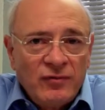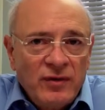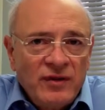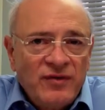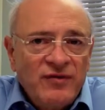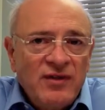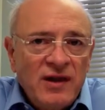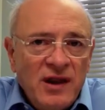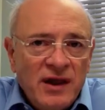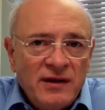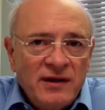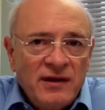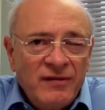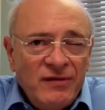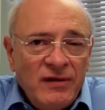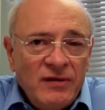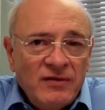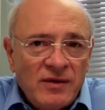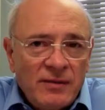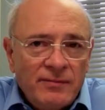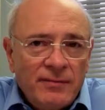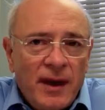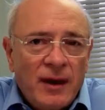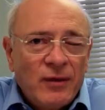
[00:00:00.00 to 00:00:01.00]
with celiac
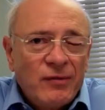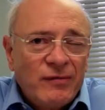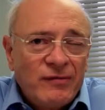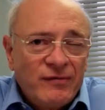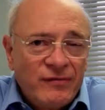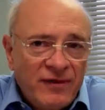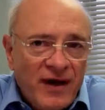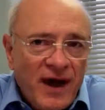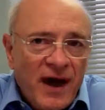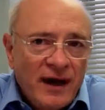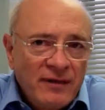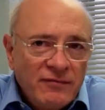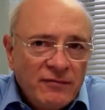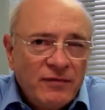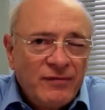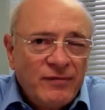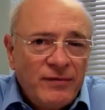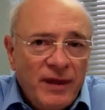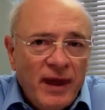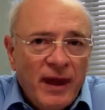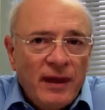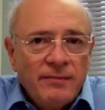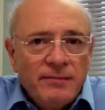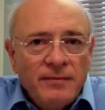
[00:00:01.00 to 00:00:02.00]
disease, about 5
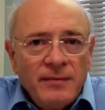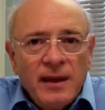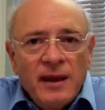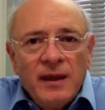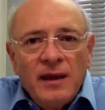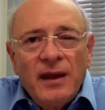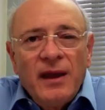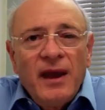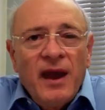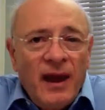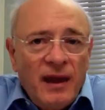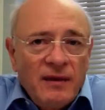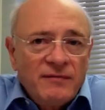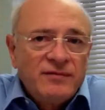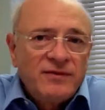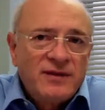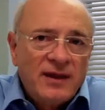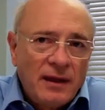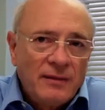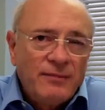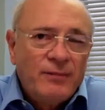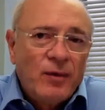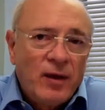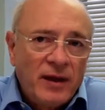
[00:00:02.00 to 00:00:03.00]
of them have
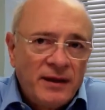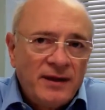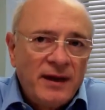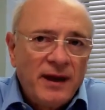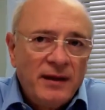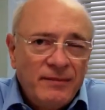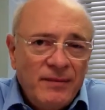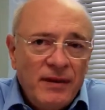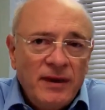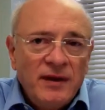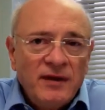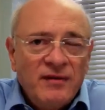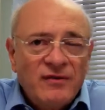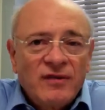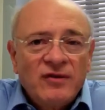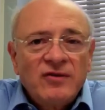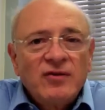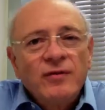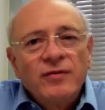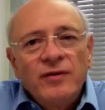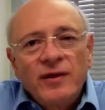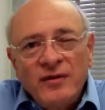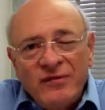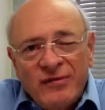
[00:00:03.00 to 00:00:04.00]
type 1 diabetes.
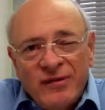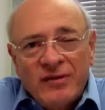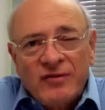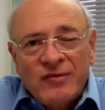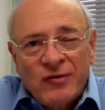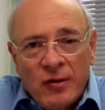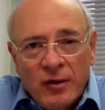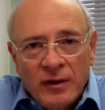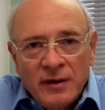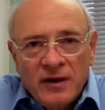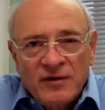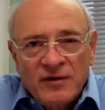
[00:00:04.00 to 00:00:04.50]
So there is a strong